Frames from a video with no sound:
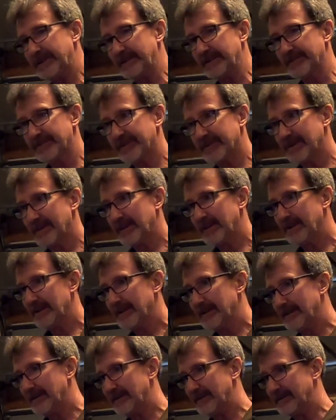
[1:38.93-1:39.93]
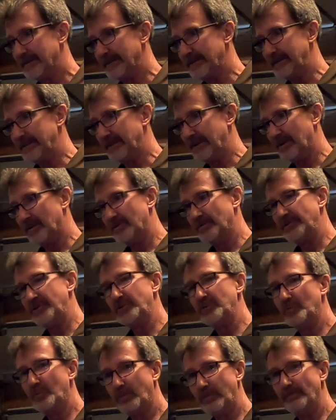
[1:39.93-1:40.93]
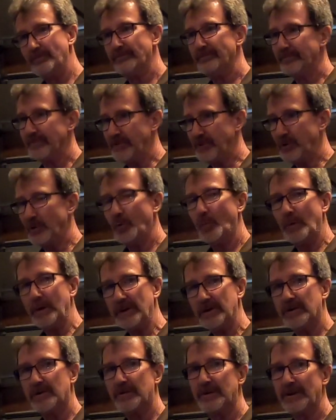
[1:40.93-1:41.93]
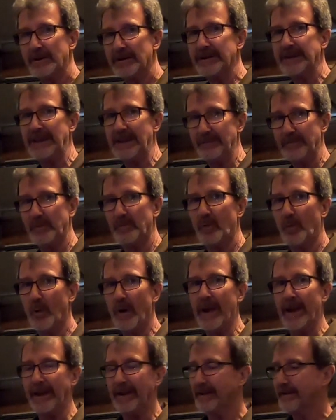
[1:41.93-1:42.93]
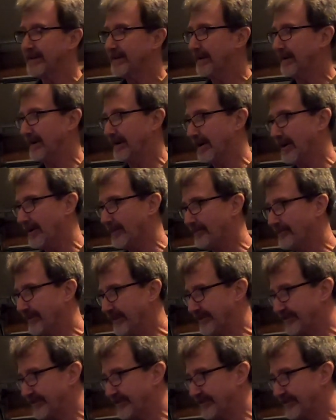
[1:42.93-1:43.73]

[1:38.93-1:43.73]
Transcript: this, you know, you you will keep them away. Um,